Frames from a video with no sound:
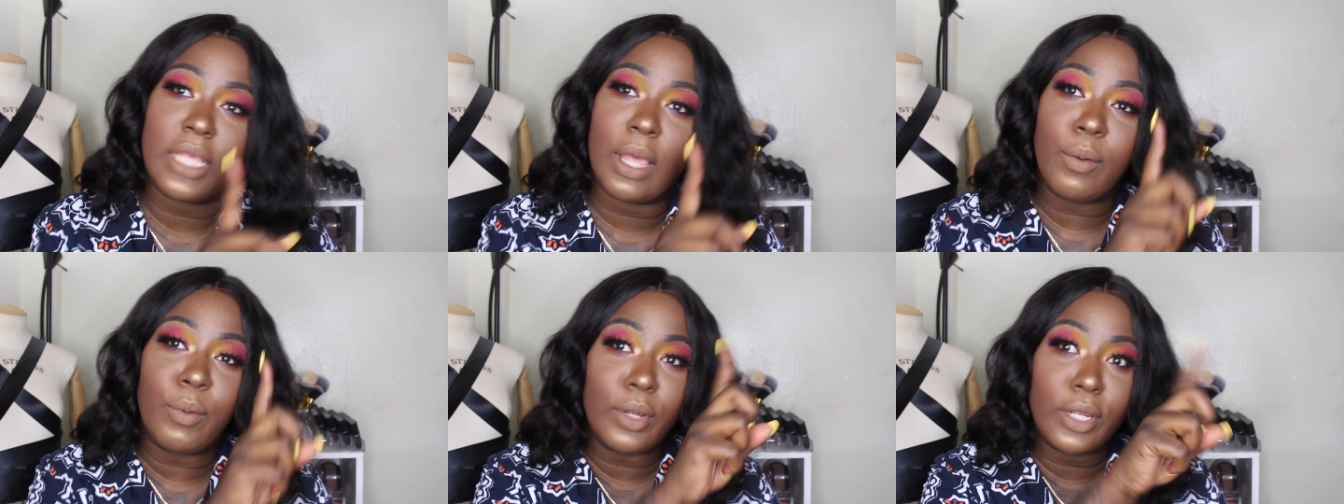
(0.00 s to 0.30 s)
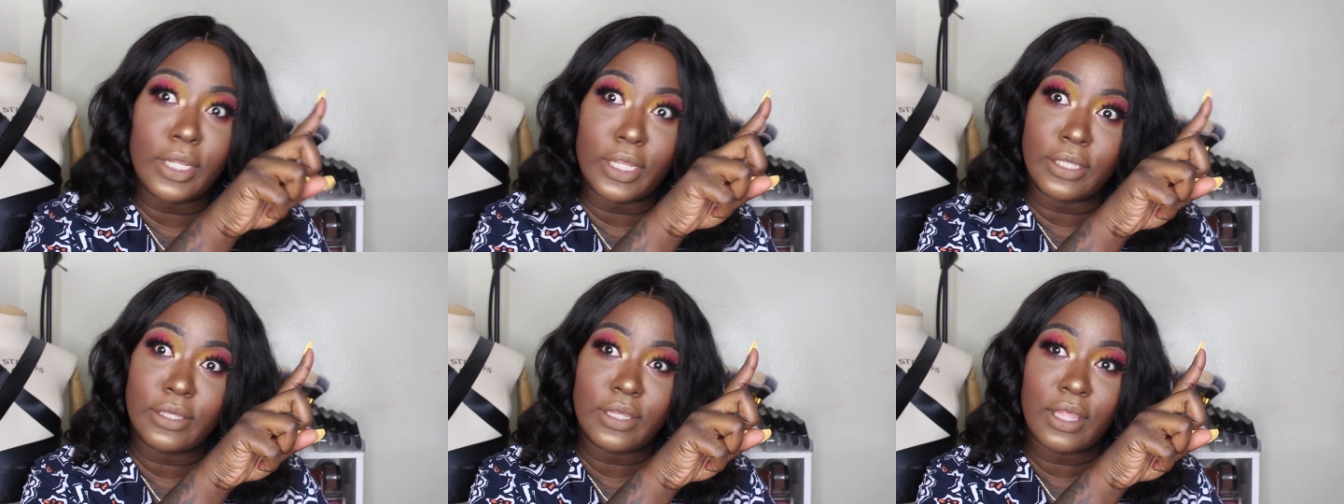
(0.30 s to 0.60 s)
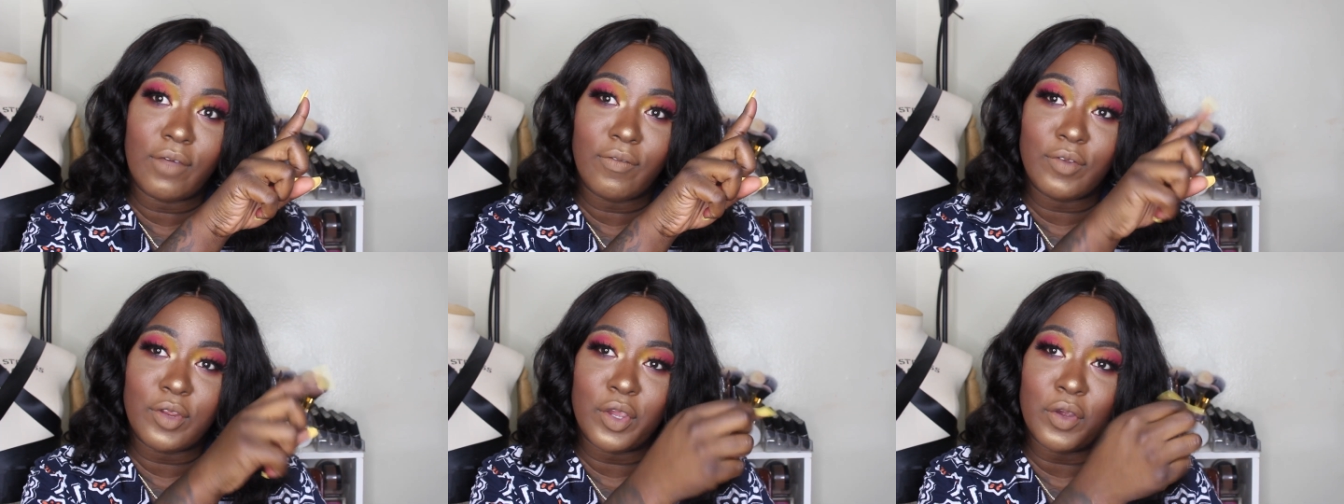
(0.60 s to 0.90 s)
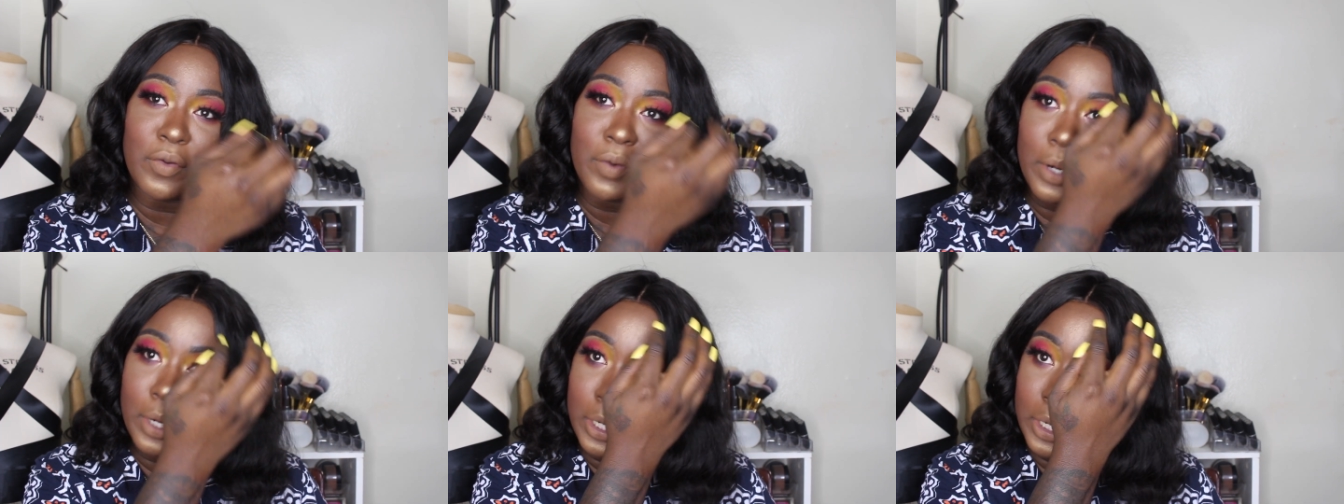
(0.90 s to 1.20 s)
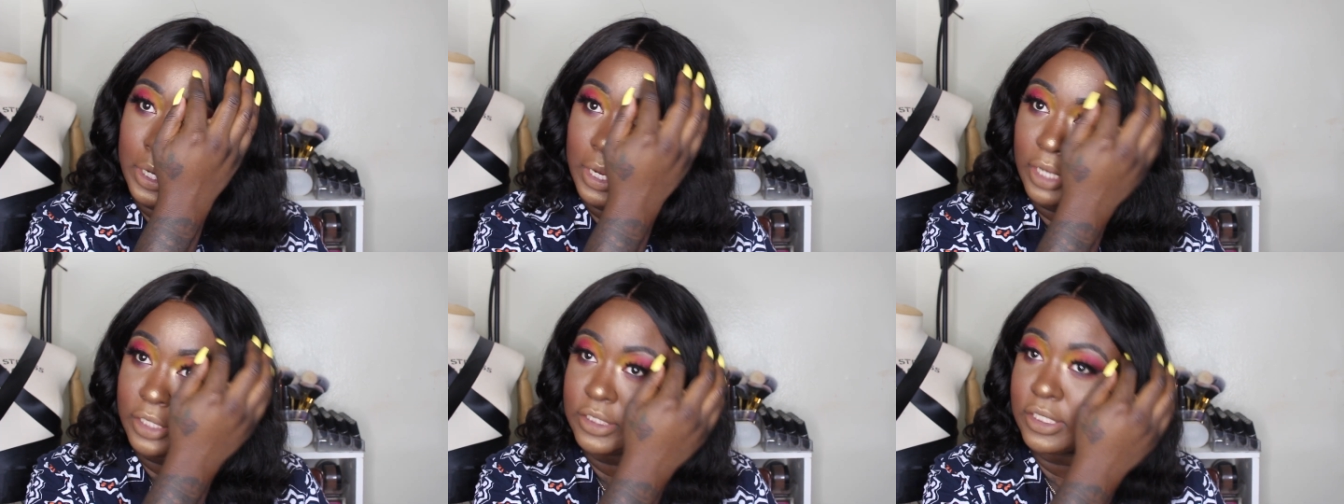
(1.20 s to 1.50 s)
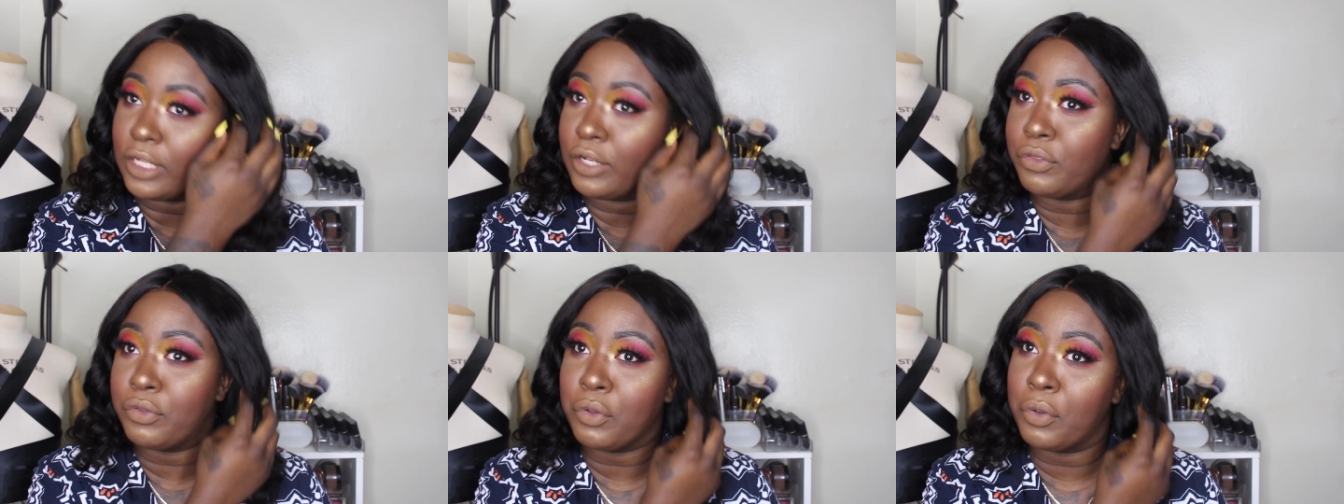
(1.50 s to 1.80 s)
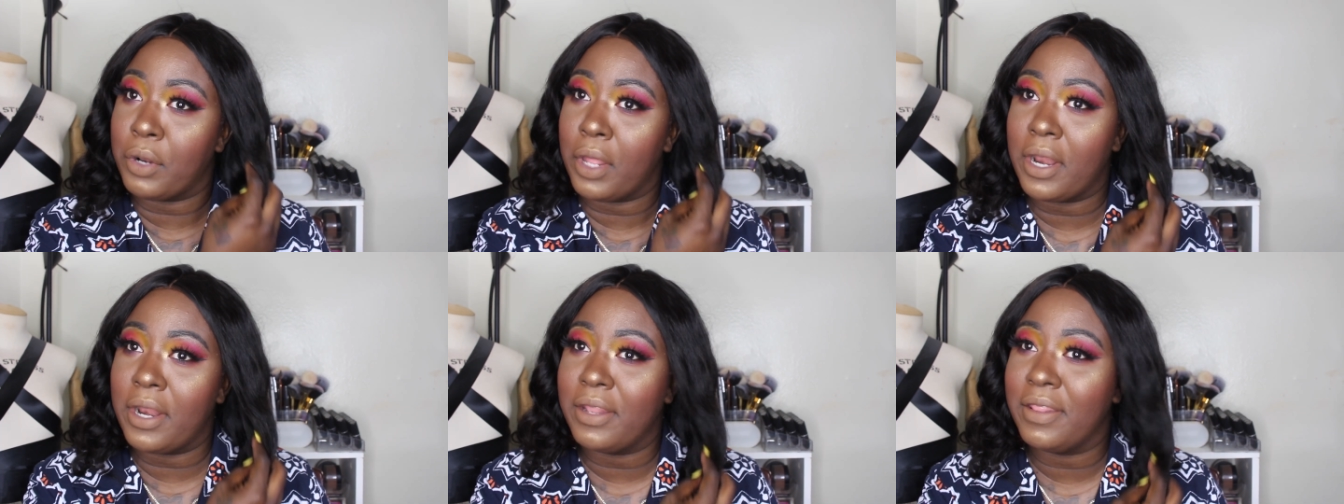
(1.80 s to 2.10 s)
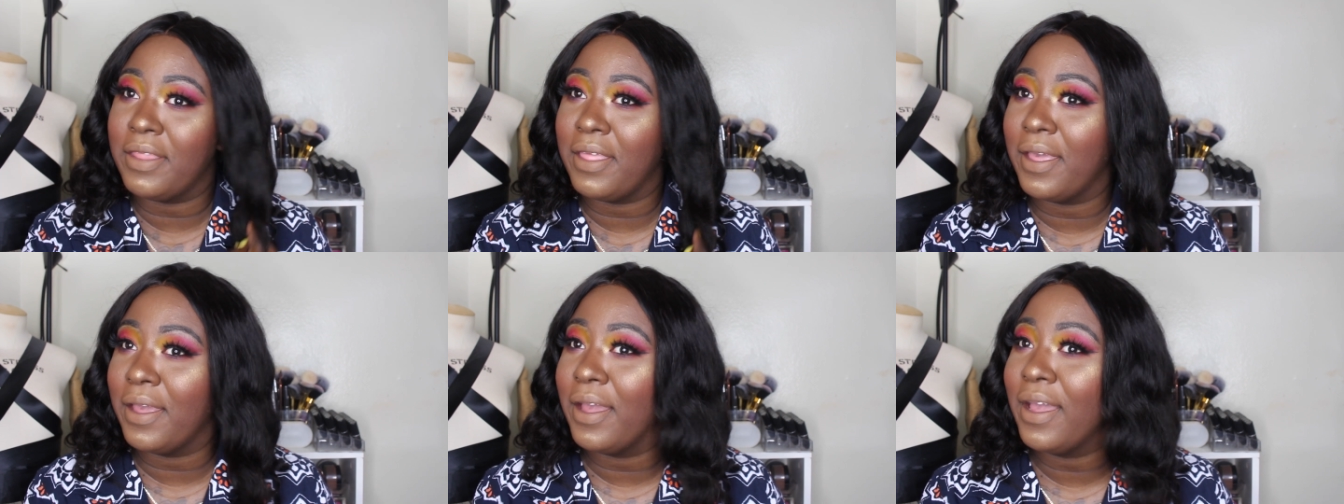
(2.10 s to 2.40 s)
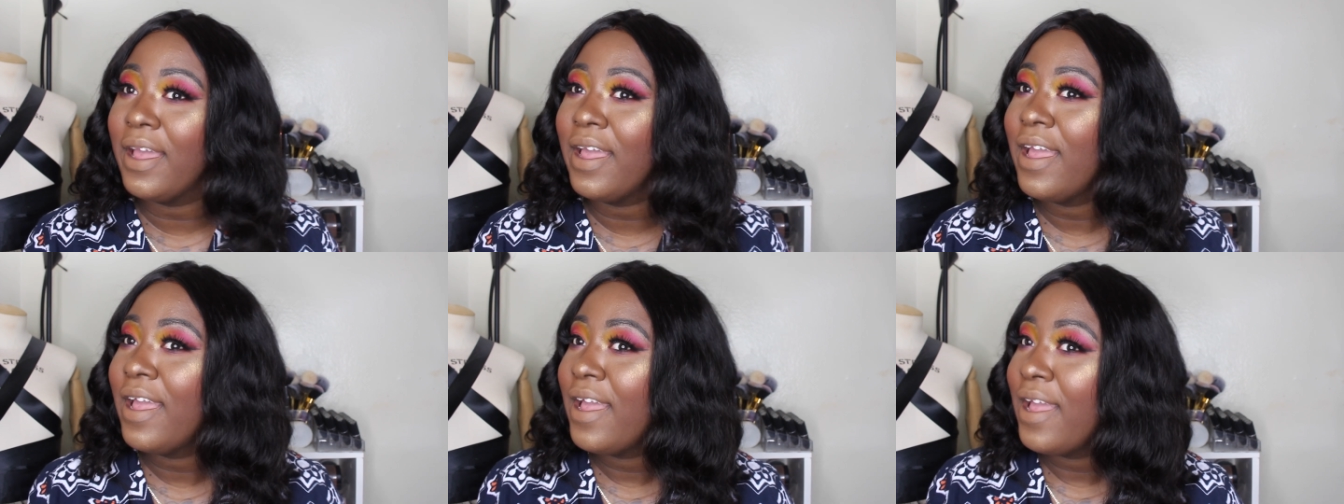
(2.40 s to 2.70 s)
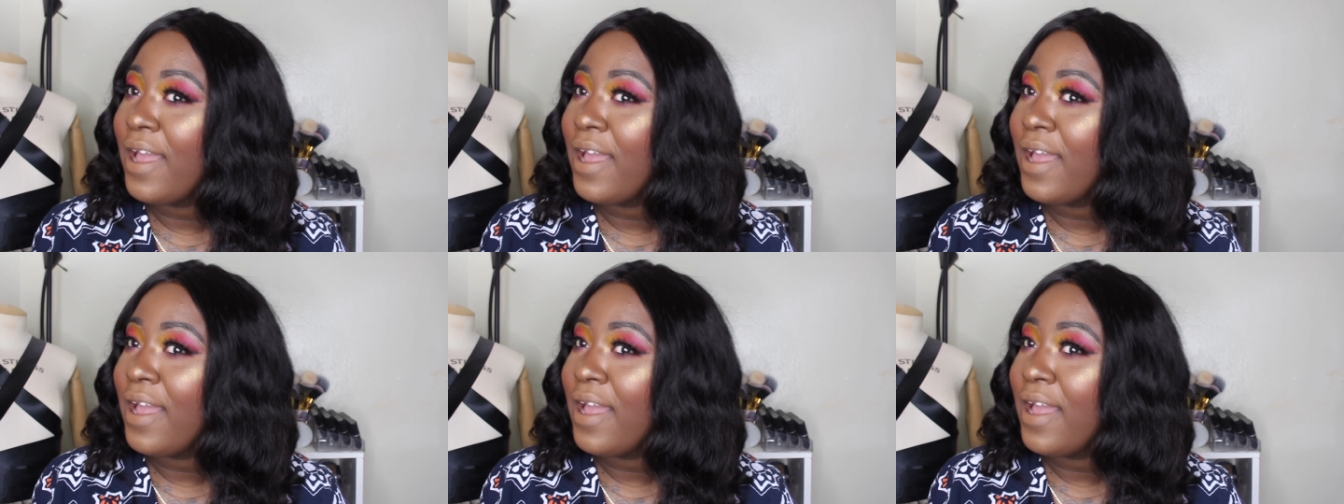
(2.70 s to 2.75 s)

I will link that video right here. to throw that in there.